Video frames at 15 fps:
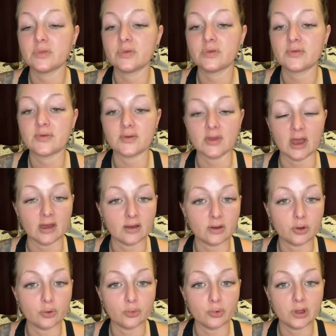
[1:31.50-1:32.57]
so yeah,
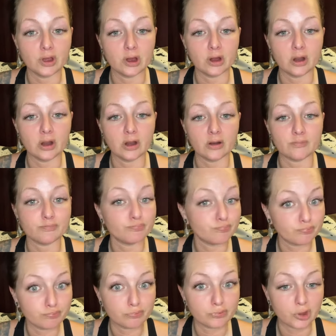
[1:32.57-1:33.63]
we are
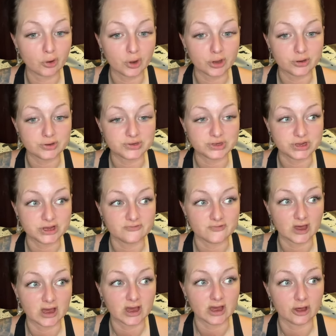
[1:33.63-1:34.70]
going to see if
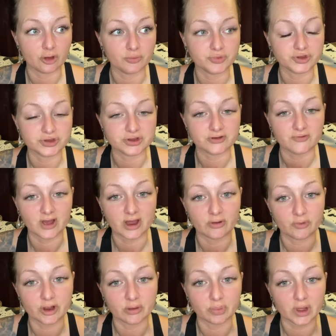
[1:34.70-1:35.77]
that helps. If I
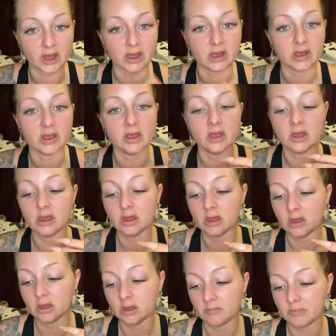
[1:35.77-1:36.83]
reapply it,
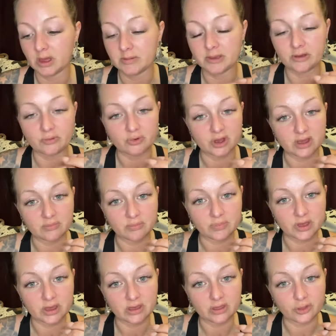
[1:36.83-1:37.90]
maybe it will give
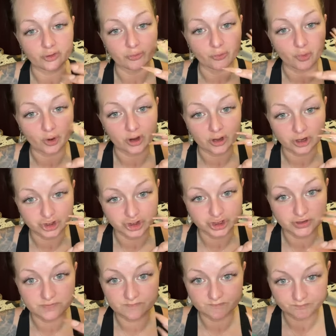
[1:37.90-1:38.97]
me a little more
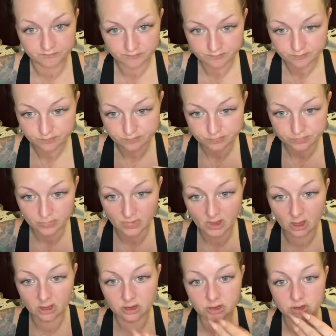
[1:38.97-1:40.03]
cushion
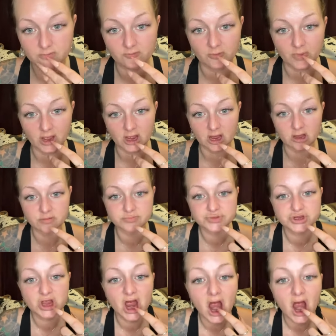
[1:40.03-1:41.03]
for my gums.